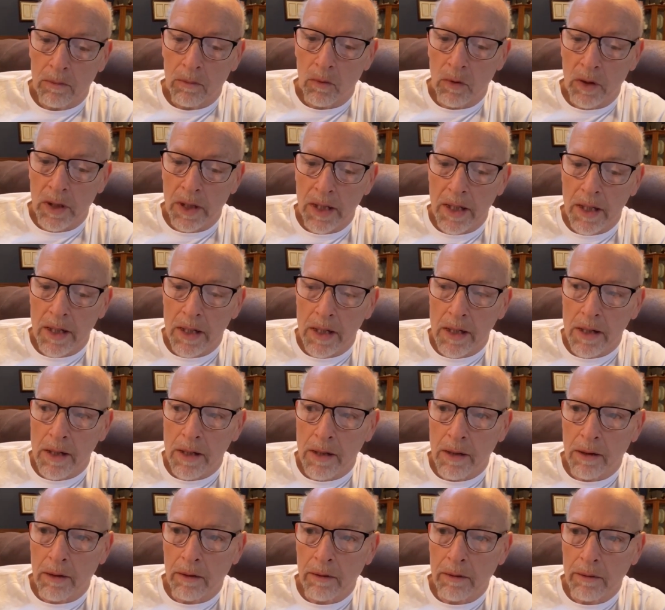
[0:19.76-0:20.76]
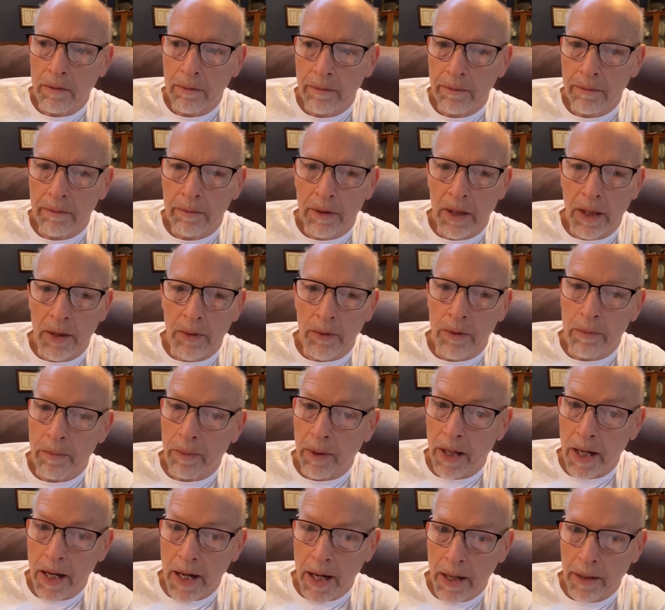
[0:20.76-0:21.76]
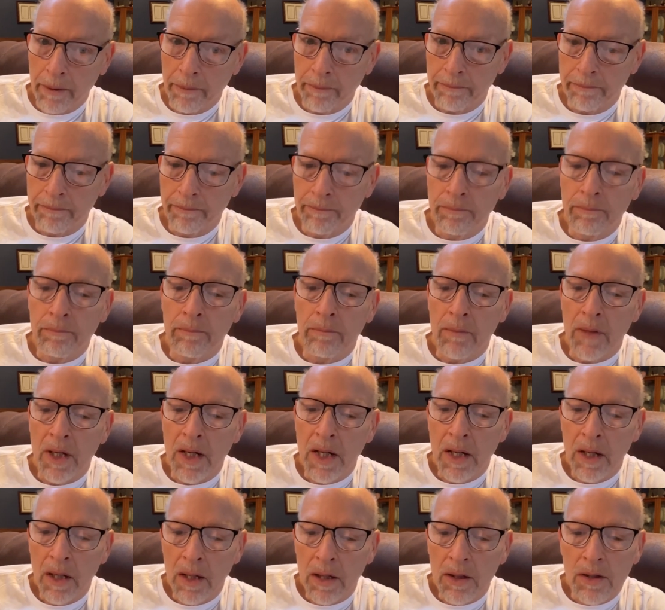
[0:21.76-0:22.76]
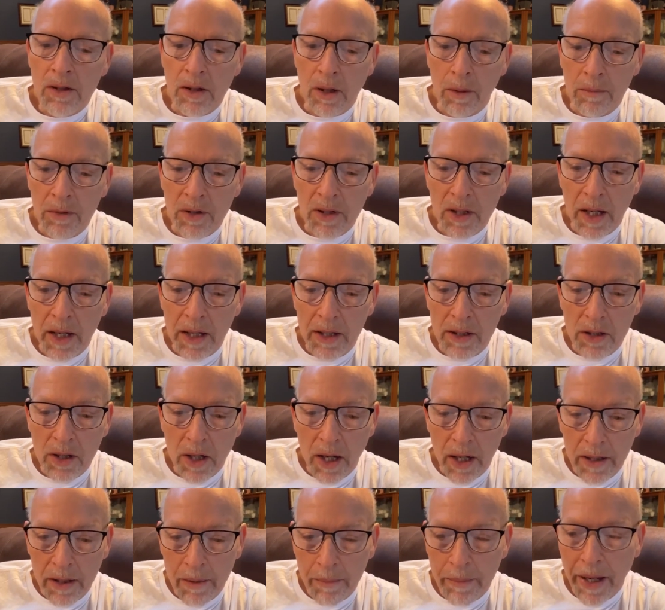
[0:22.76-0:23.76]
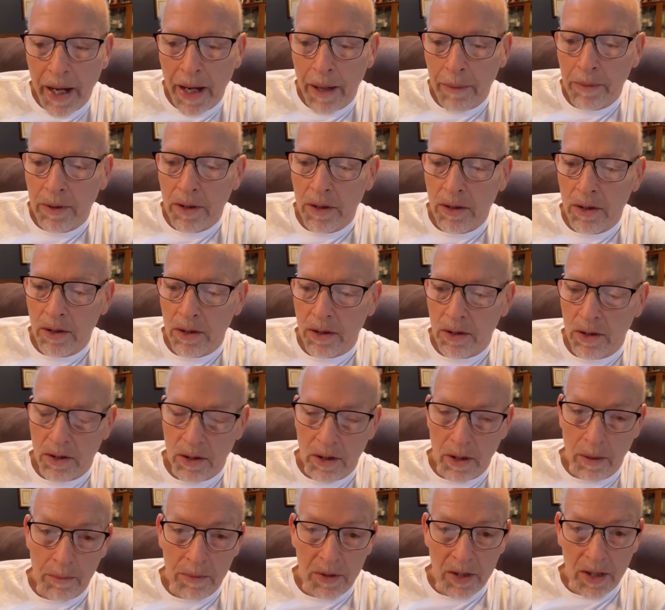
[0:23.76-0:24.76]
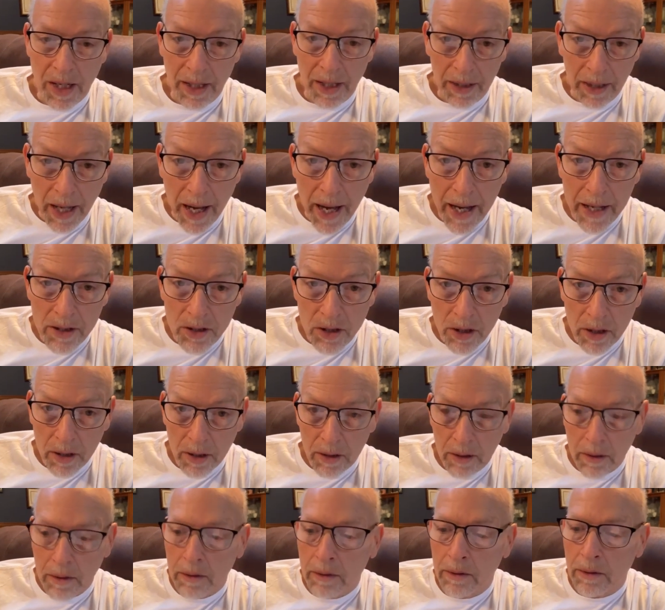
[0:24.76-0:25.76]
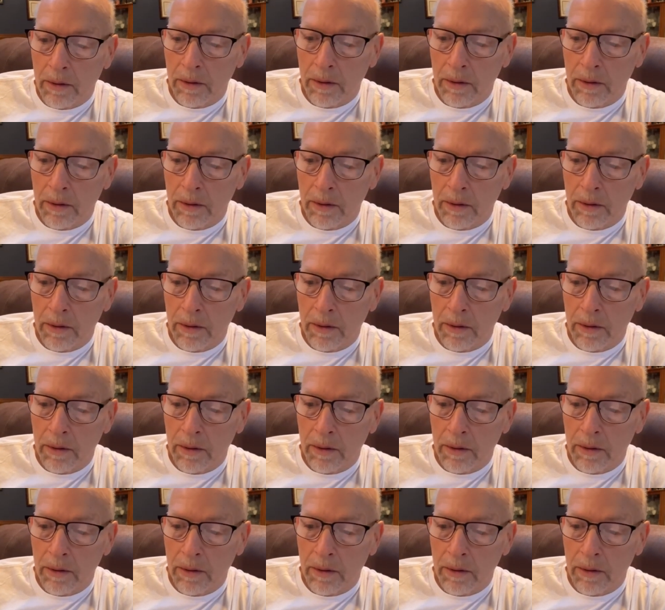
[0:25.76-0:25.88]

Well, they replied, Some say John the Baptist, some say Elijah,